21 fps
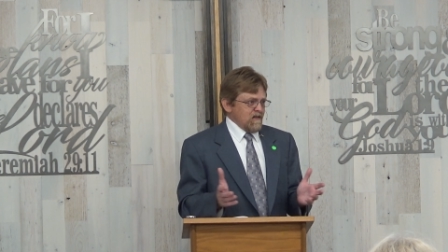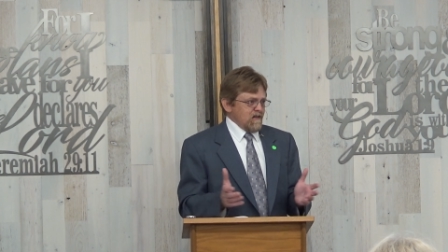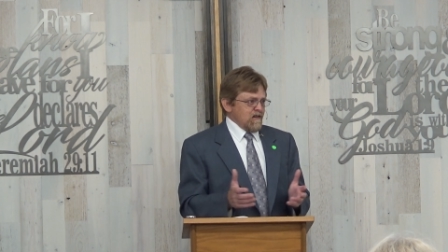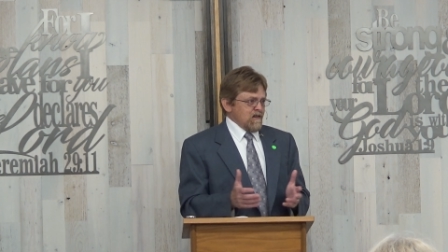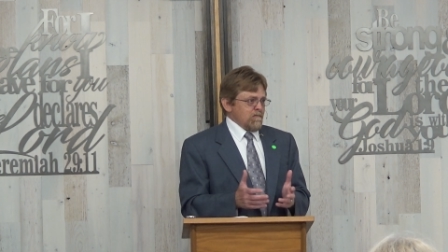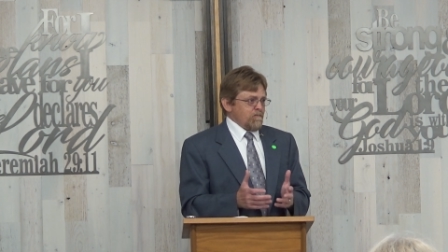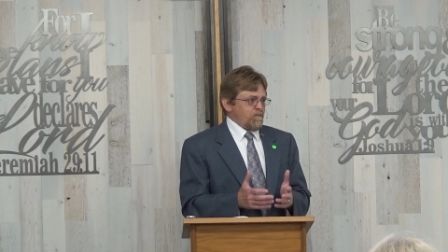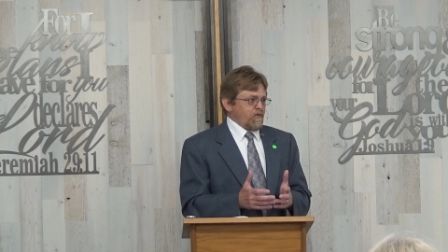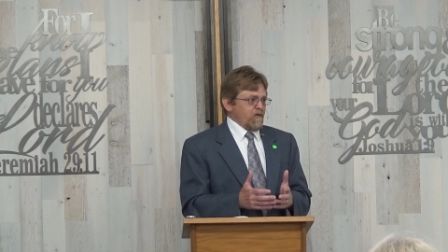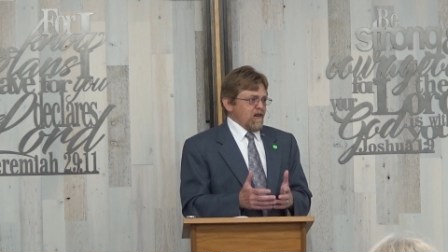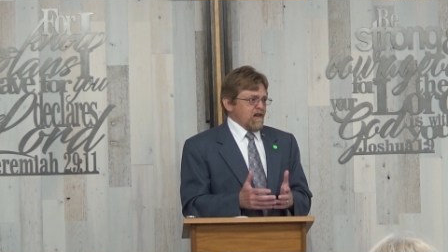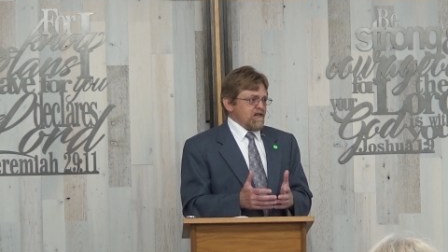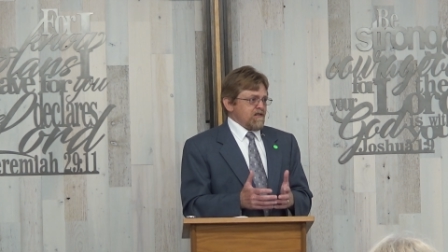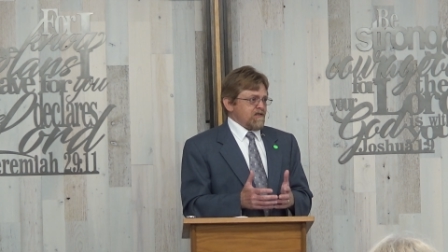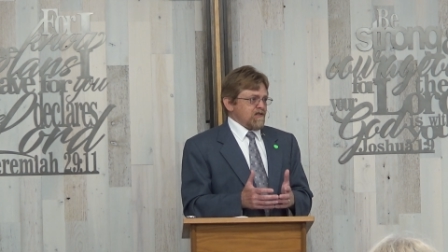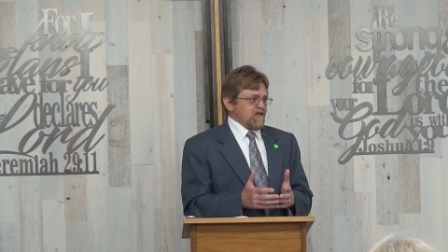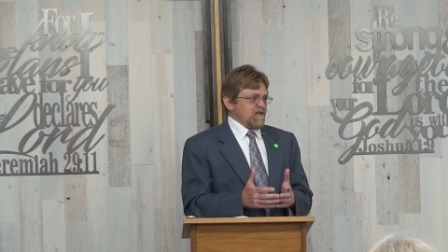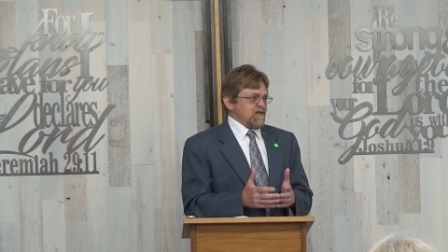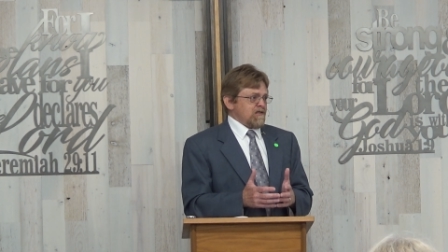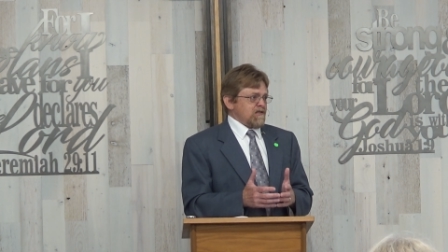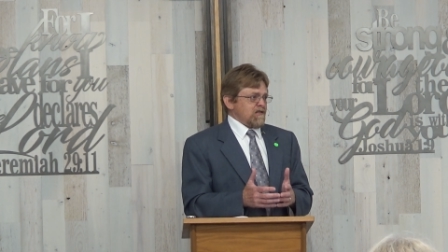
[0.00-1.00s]
in
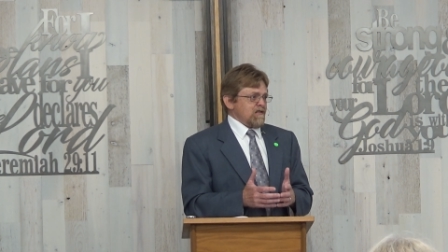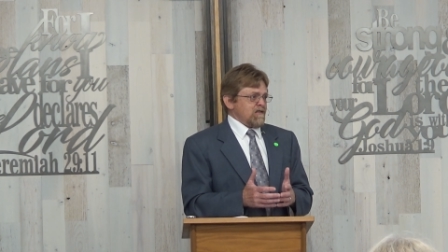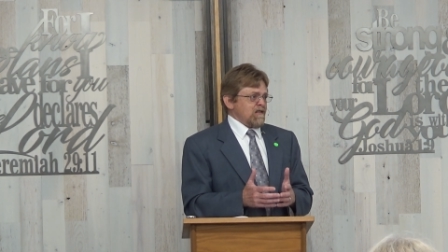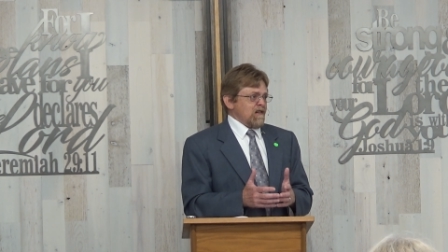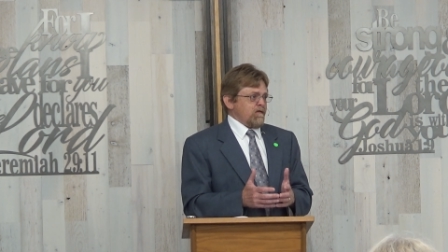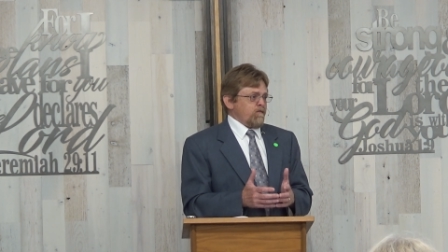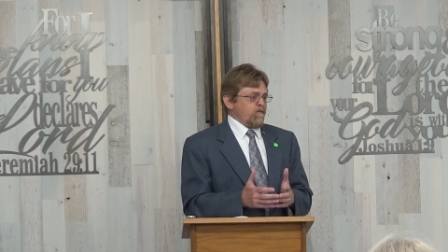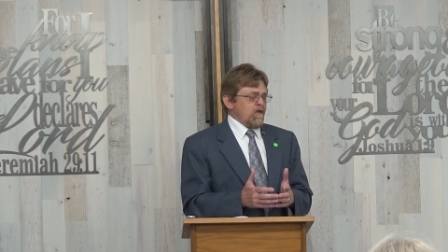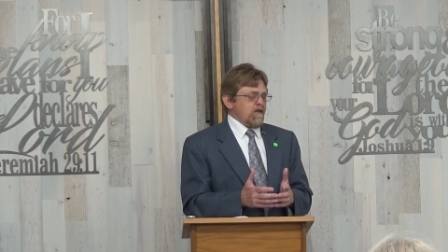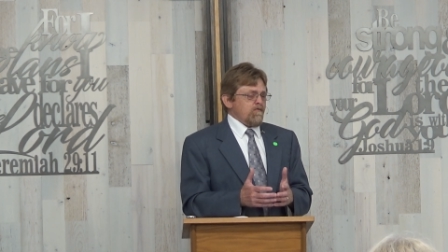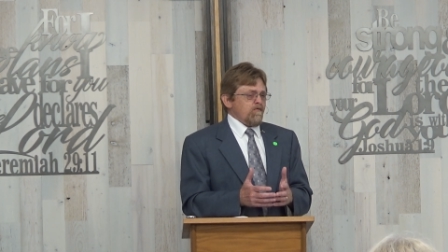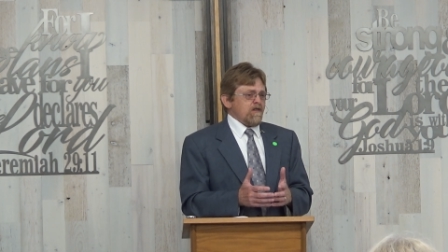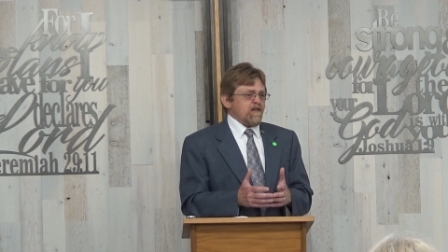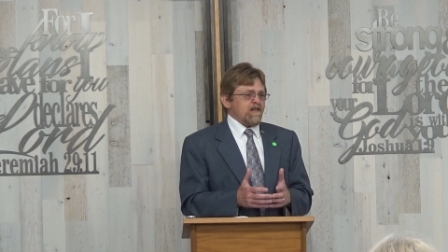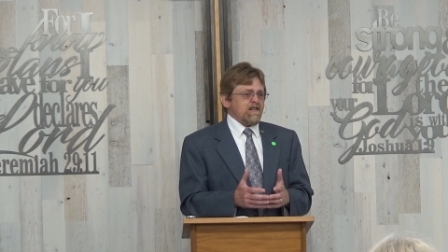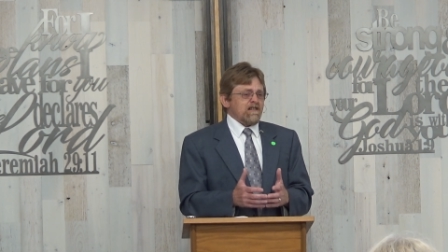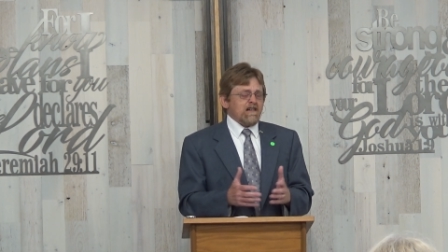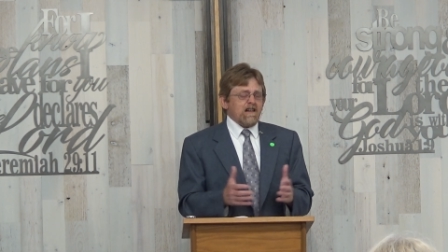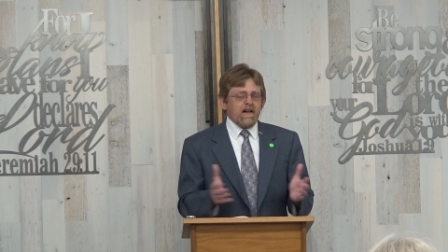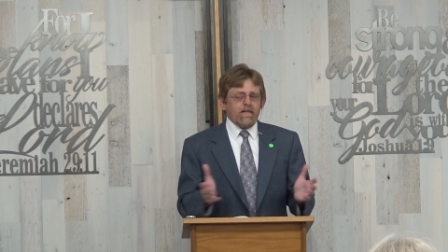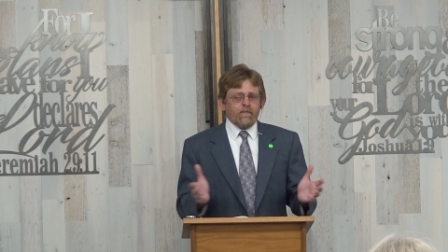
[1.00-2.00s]
places that we
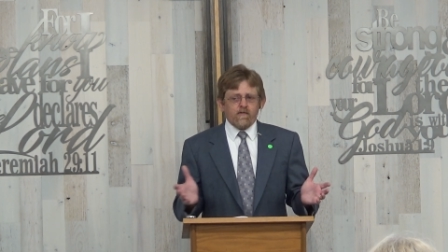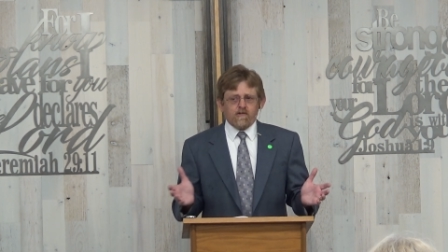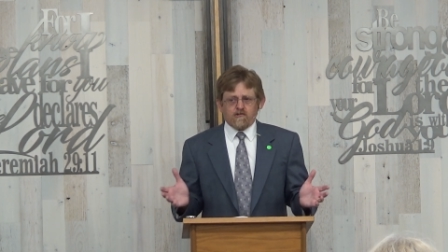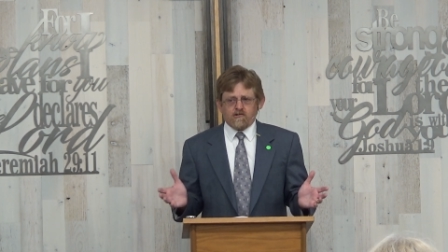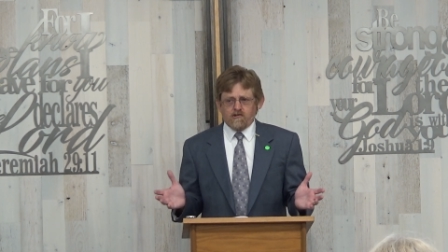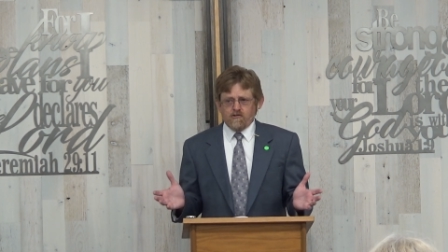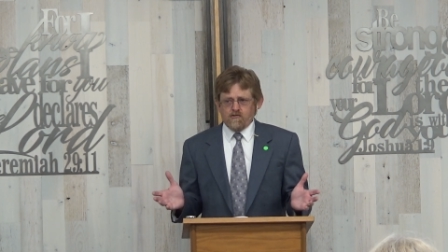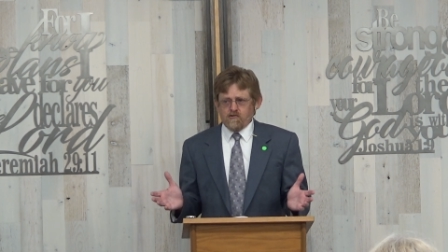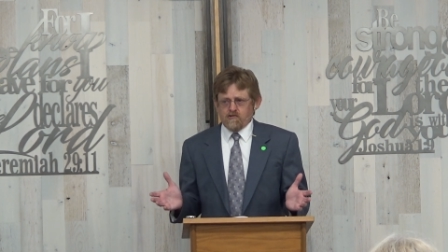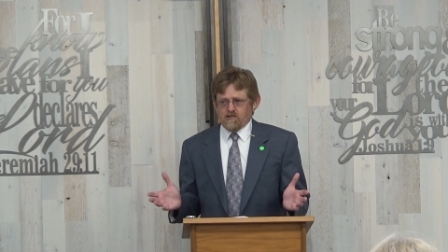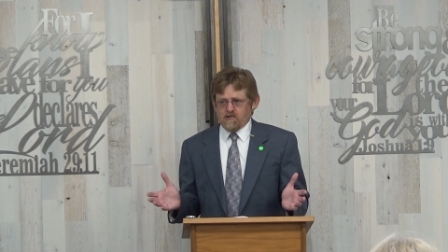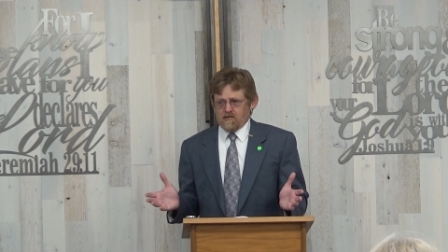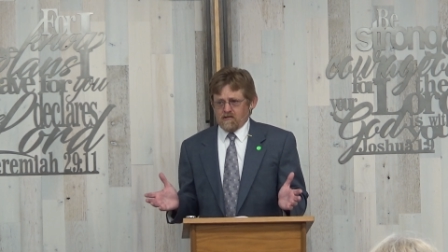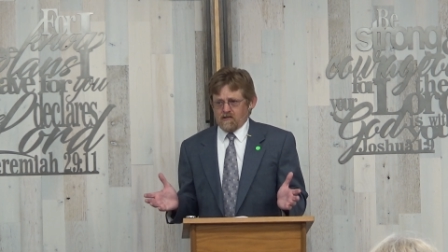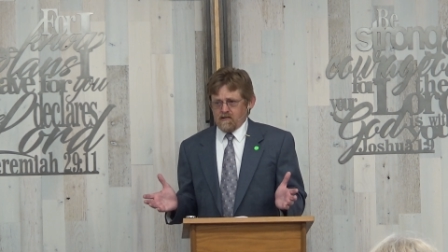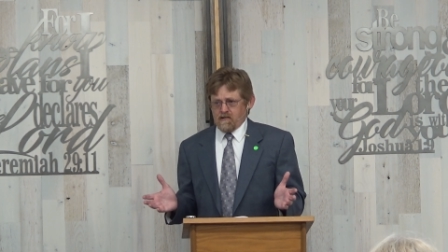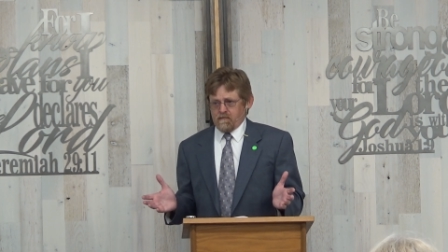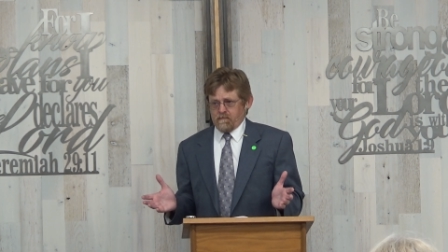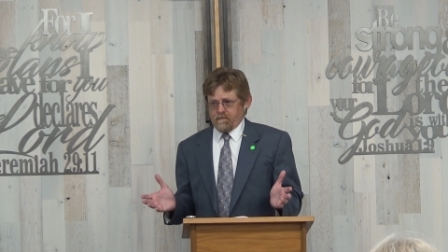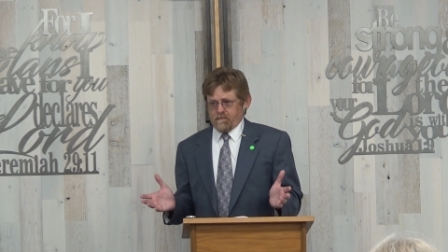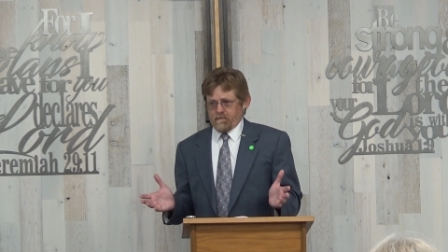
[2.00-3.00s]
would never choose to
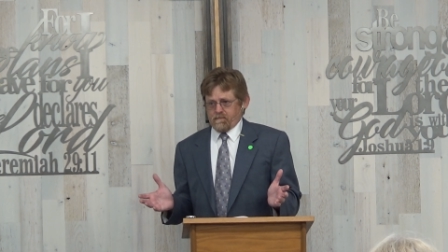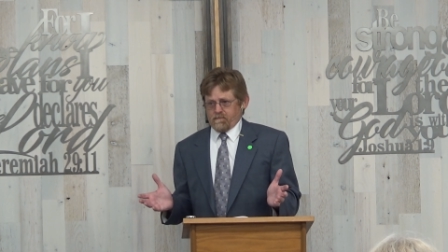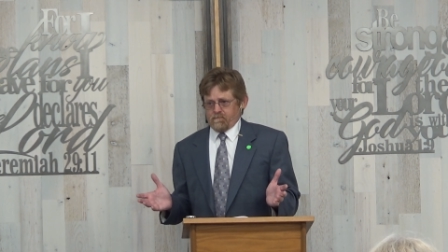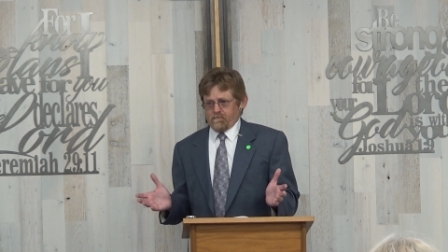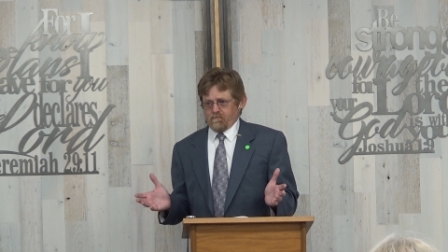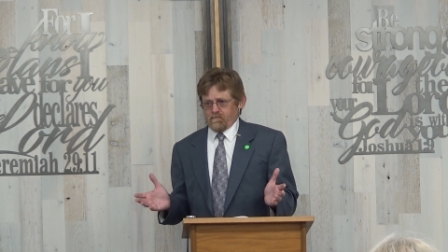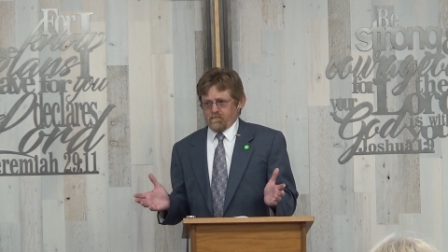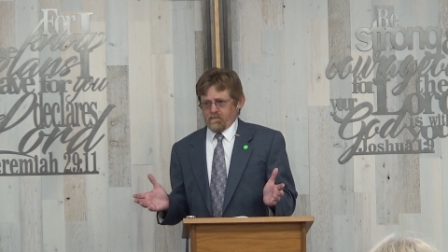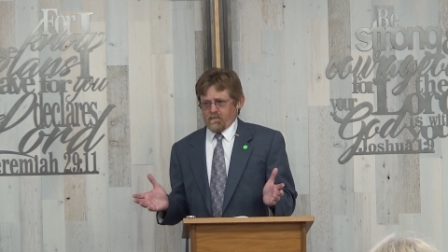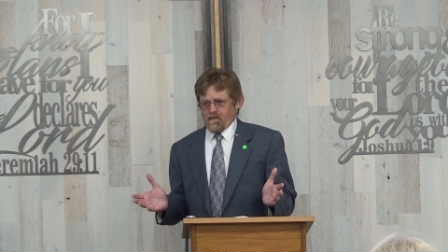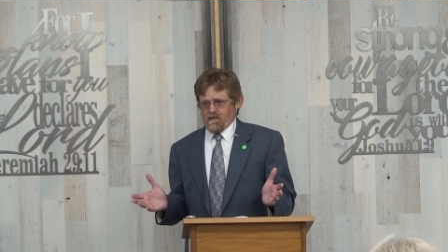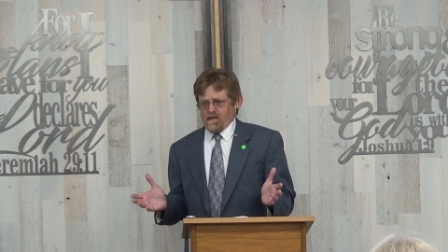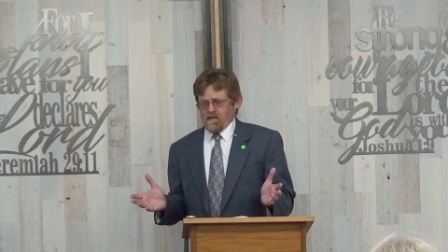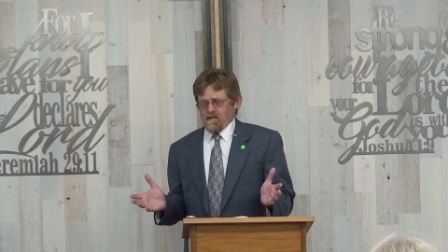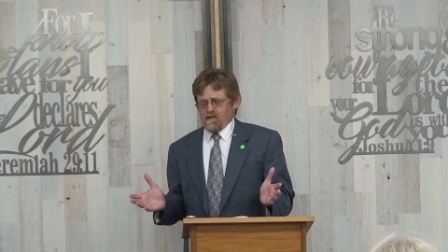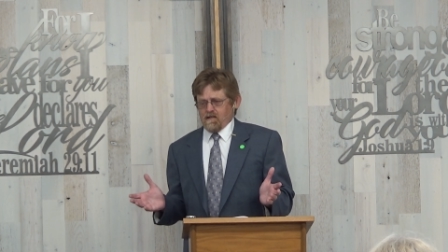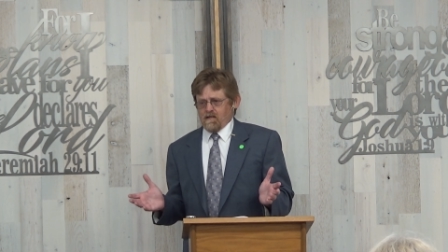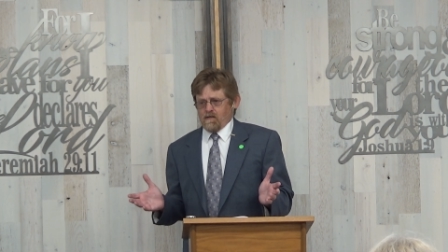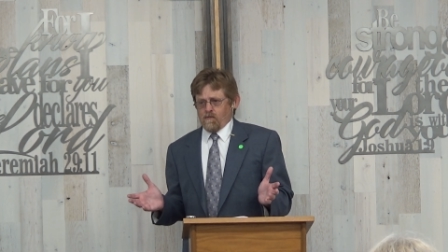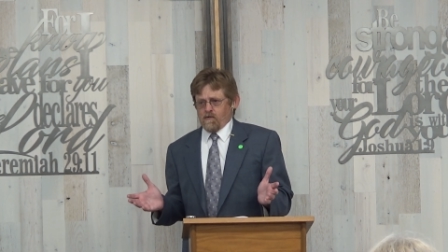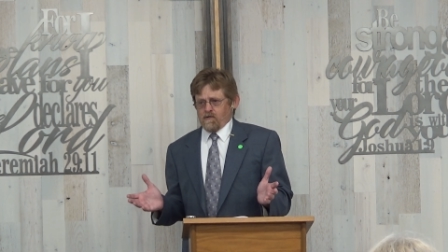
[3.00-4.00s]
live.
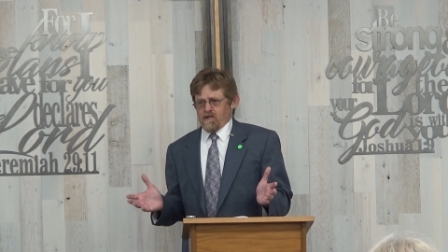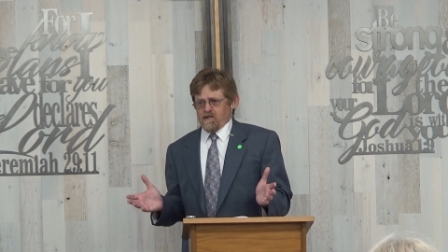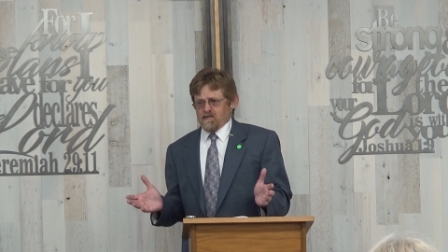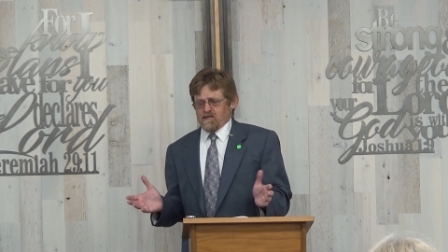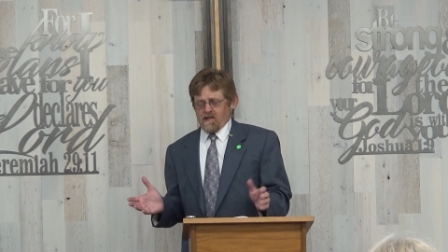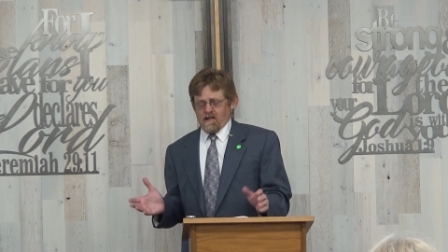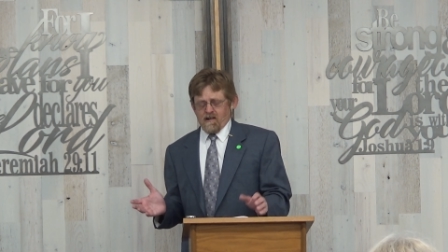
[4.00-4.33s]
Now, what does